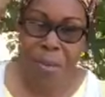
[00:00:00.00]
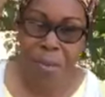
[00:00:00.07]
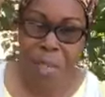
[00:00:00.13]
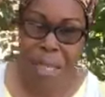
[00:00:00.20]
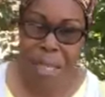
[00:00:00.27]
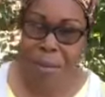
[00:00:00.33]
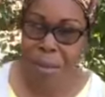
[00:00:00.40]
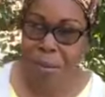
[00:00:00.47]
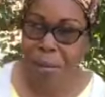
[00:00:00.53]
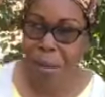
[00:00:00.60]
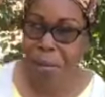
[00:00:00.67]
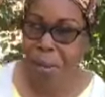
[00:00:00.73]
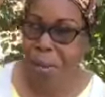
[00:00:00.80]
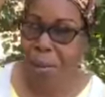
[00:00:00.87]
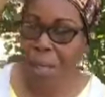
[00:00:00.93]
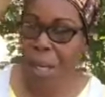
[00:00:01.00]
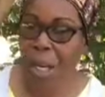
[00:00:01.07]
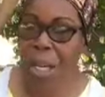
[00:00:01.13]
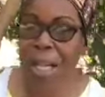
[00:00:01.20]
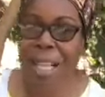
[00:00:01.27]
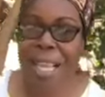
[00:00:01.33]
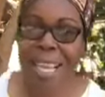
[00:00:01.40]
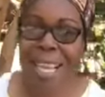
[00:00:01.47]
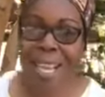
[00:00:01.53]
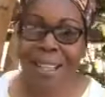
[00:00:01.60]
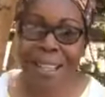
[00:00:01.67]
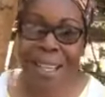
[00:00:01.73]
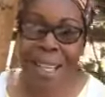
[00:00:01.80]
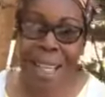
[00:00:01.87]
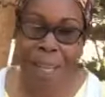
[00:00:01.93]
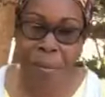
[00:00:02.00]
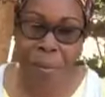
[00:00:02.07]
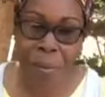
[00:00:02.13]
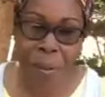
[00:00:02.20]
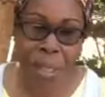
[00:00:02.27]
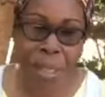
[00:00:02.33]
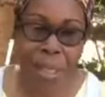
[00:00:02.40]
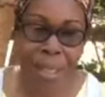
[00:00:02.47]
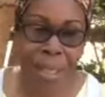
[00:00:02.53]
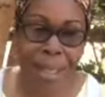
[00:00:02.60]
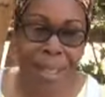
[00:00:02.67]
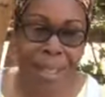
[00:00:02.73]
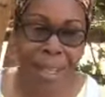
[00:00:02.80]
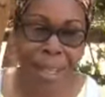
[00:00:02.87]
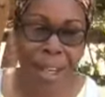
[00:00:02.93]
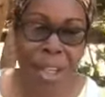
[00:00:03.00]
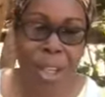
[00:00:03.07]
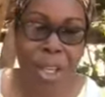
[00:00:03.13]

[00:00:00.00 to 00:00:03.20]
Because remember, we all here to help one another